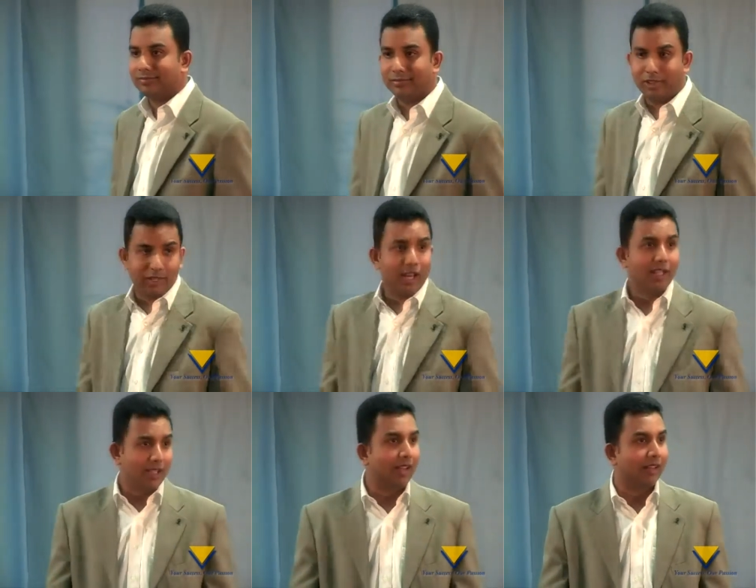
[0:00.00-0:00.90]
Do you
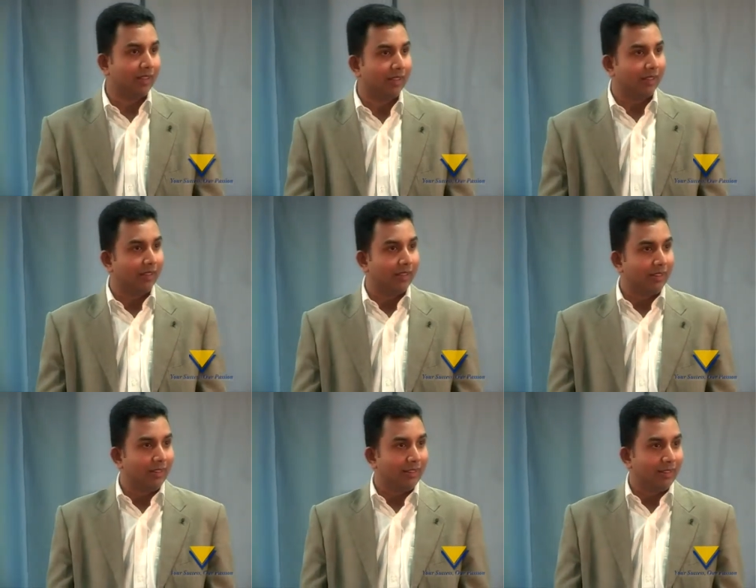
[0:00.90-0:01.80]
realize that?
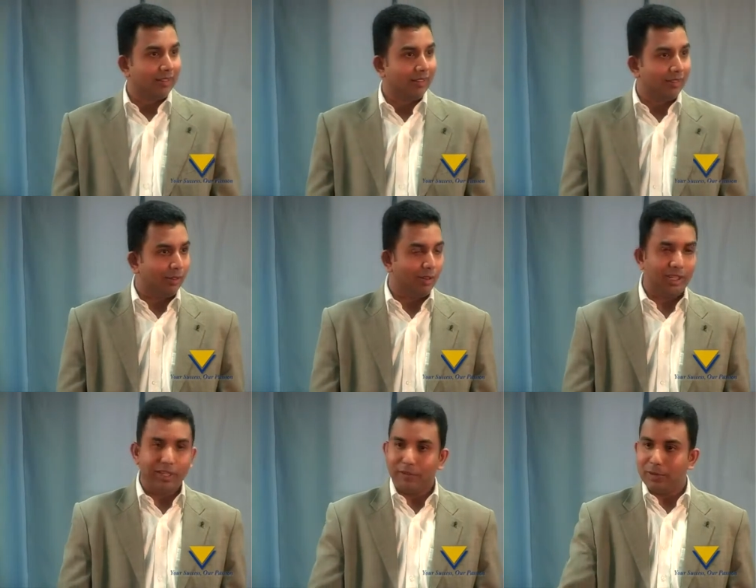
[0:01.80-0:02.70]
Yes. The
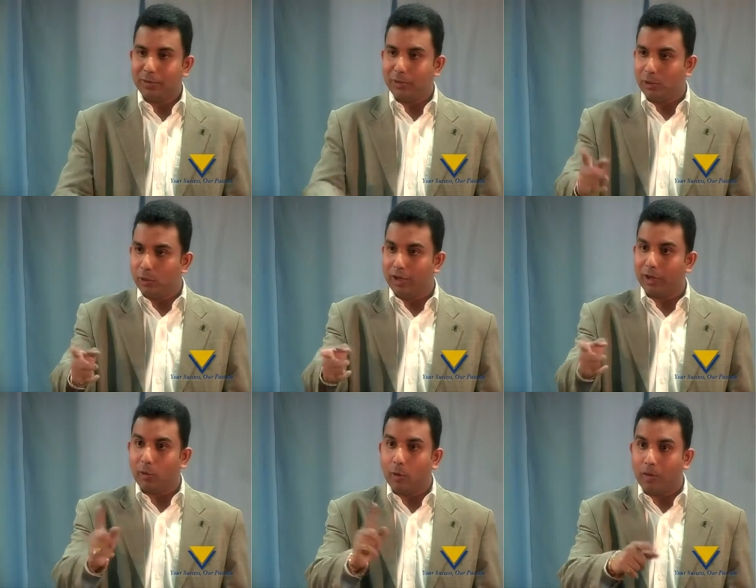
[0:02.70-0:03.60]
only difference between you and
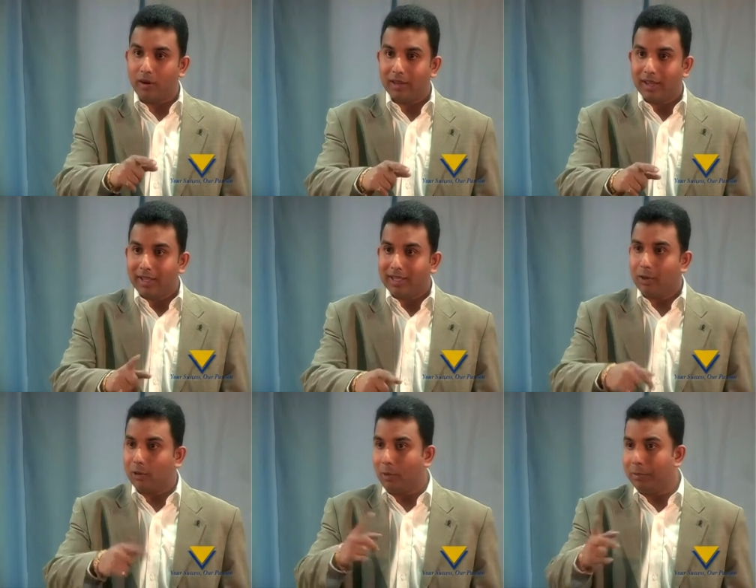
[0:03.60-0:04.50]
a robot.
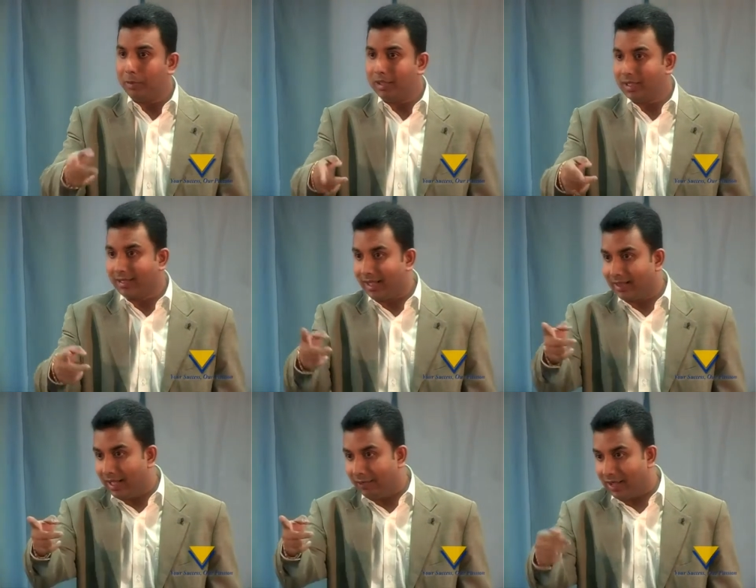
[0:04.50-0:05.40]
Now computers can
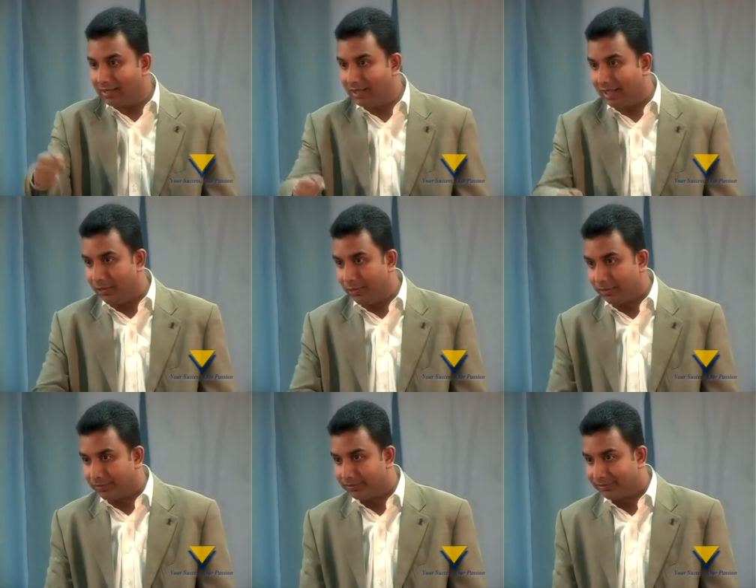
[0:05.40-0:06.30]
think faster than you.